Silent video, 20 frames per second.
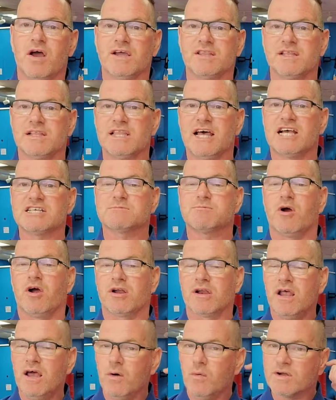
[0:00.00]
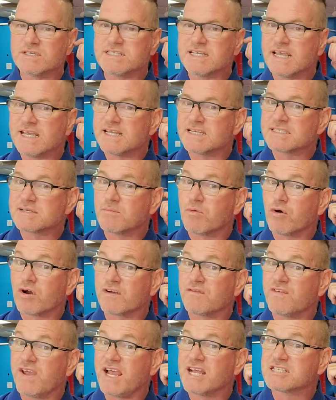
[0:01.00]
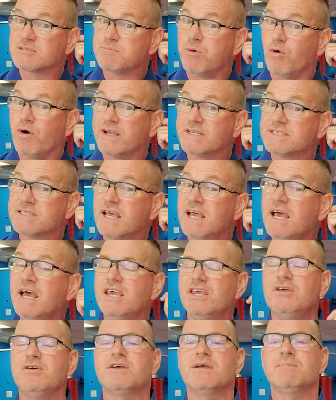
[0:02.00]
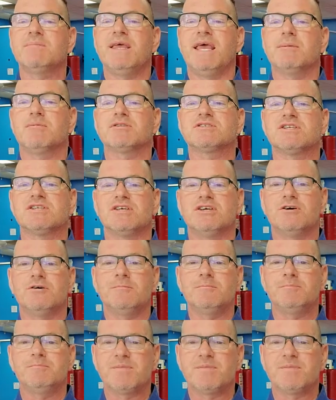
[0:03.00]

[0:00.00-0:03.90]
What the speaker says: And the last part, once you get into more advanced points, you can be able to do